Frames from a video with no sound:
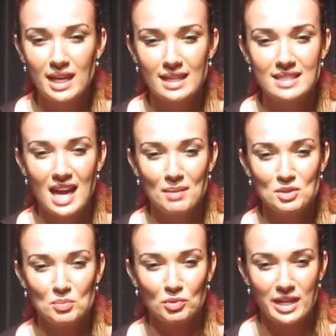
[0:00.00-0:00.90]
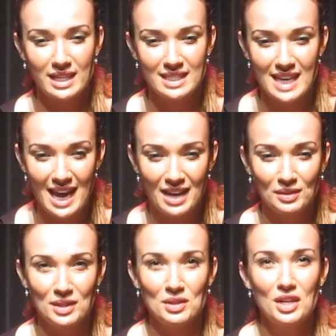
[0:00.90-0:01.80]
had time to break it
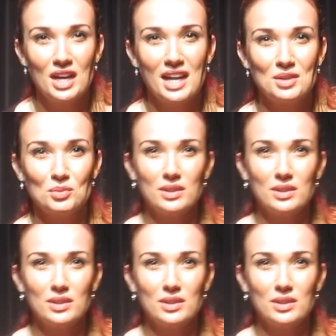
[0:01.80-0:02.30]
down and